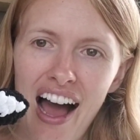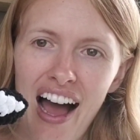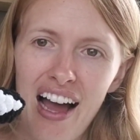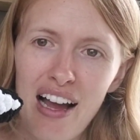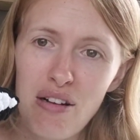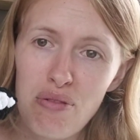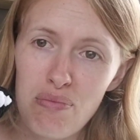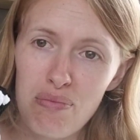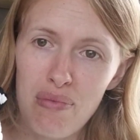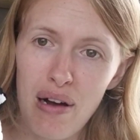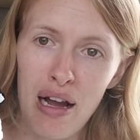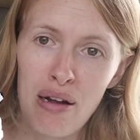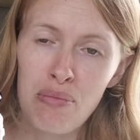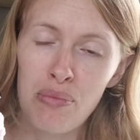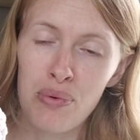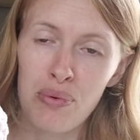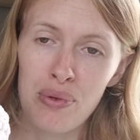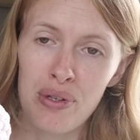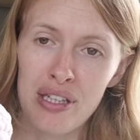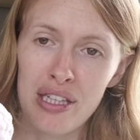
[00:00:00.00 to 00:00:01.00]
I'm,
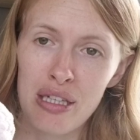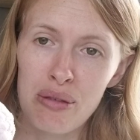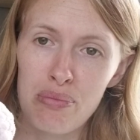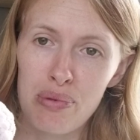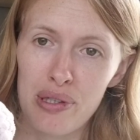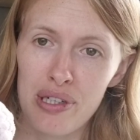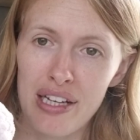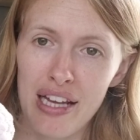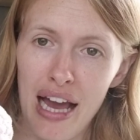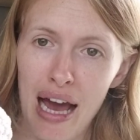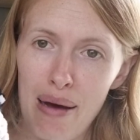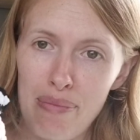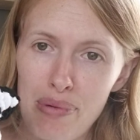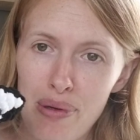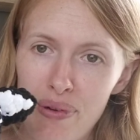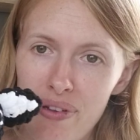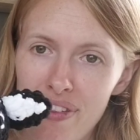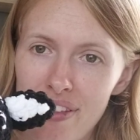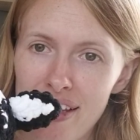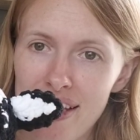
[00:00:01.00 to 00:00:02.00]
I'm really pretty happy
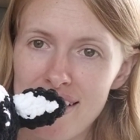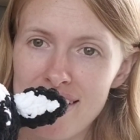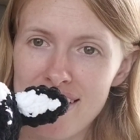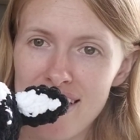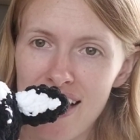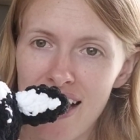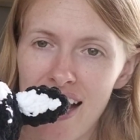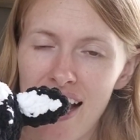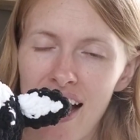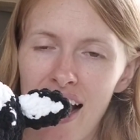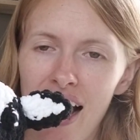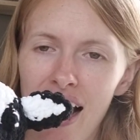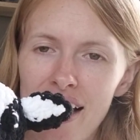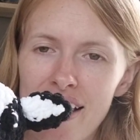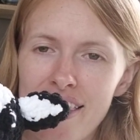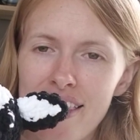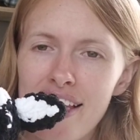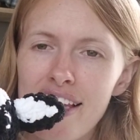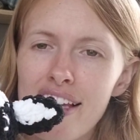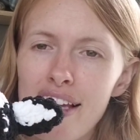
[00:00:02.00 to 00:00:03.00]
with it. I
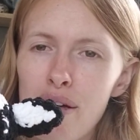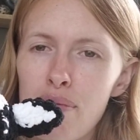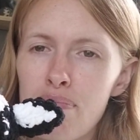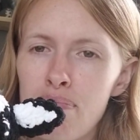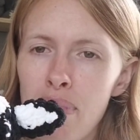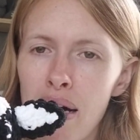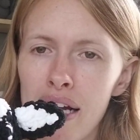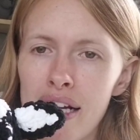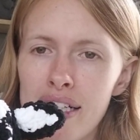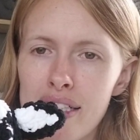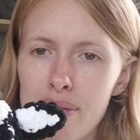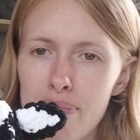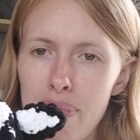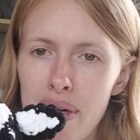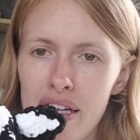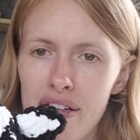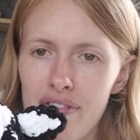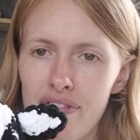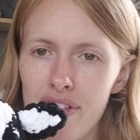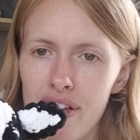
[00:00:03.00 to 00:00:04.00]
think it might
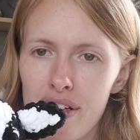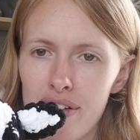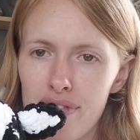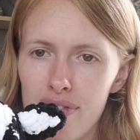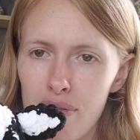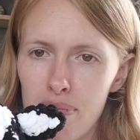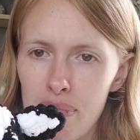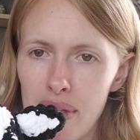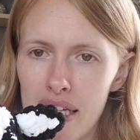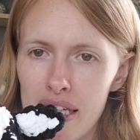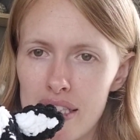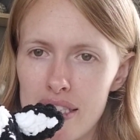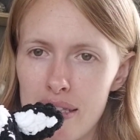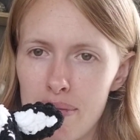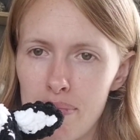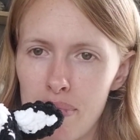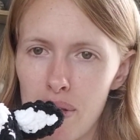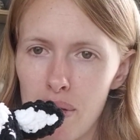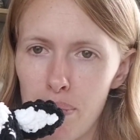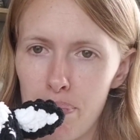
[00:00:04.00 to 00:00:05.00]
benefit from like
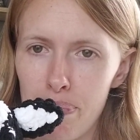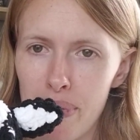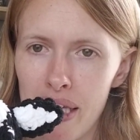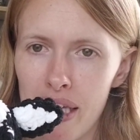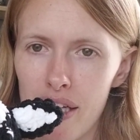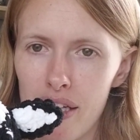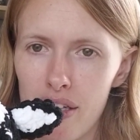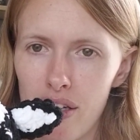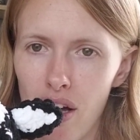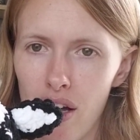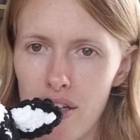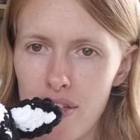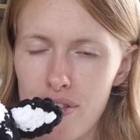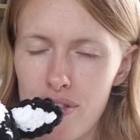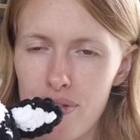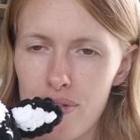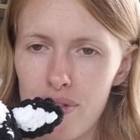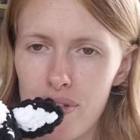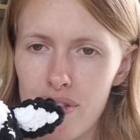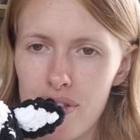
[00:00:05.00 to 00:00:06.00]
some little pink
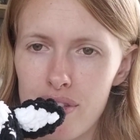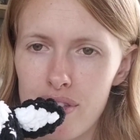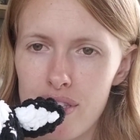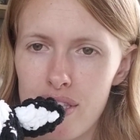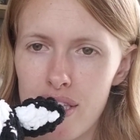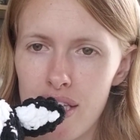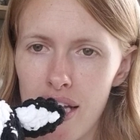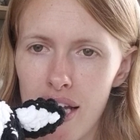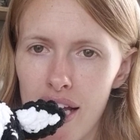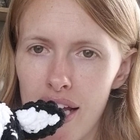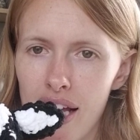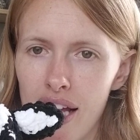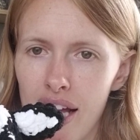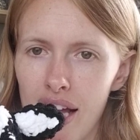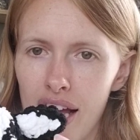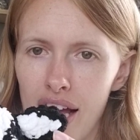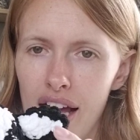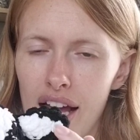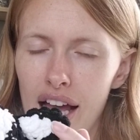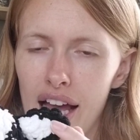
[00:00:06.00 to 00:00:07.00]
nostrils
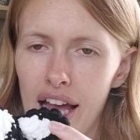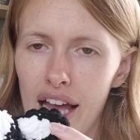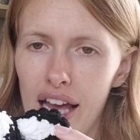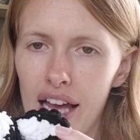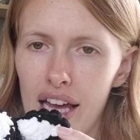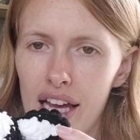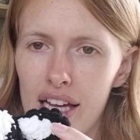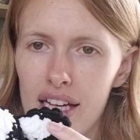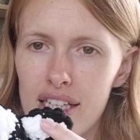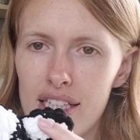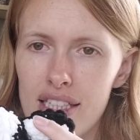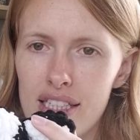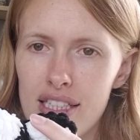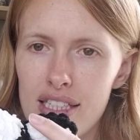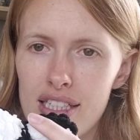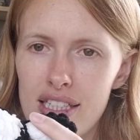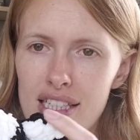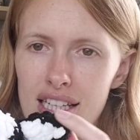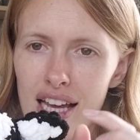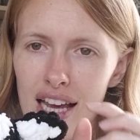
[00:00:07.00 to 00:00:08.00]

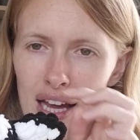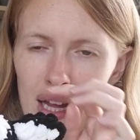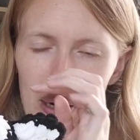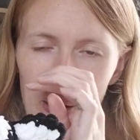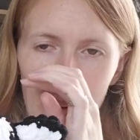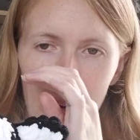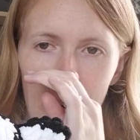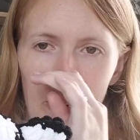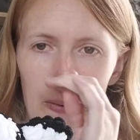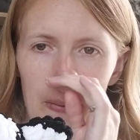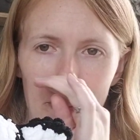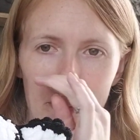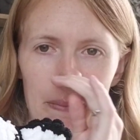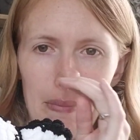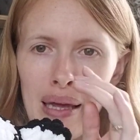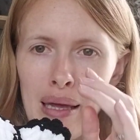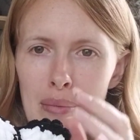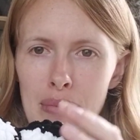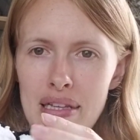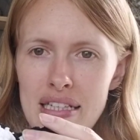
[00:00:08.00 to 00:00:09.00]
and I don't know,
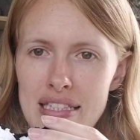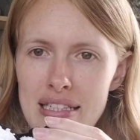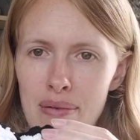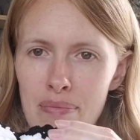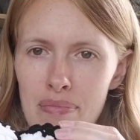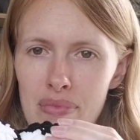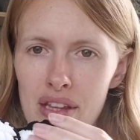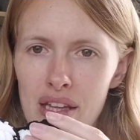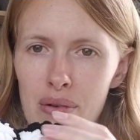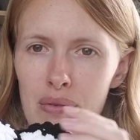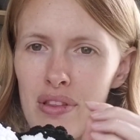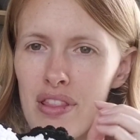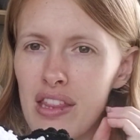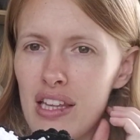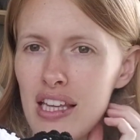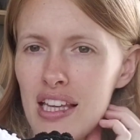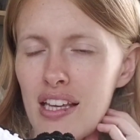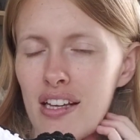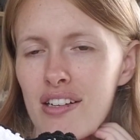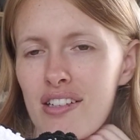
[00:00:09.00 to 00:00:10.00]
maybe something with
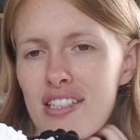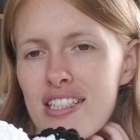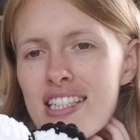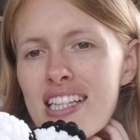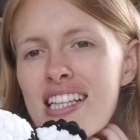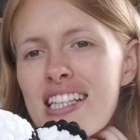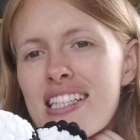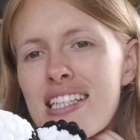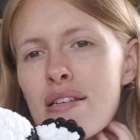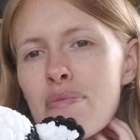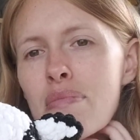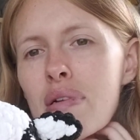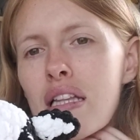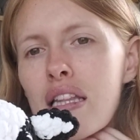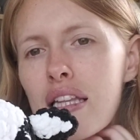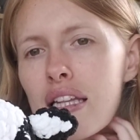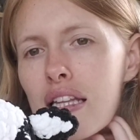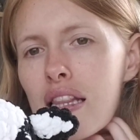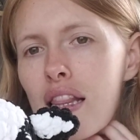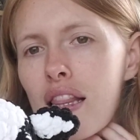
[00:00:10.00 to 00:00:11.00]
the ears. They seem a
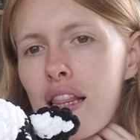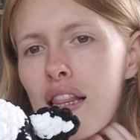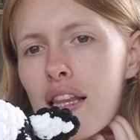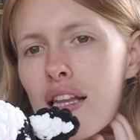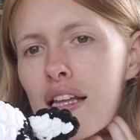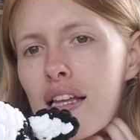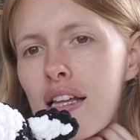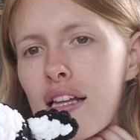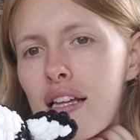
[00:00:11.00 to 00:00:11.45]
little,